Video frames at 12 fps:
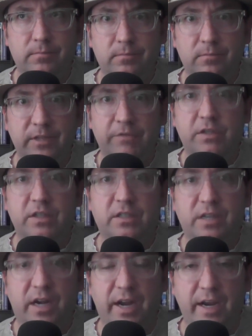left to the
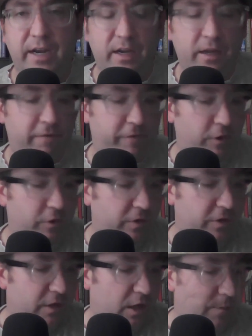side in
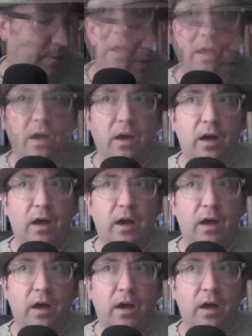future installments.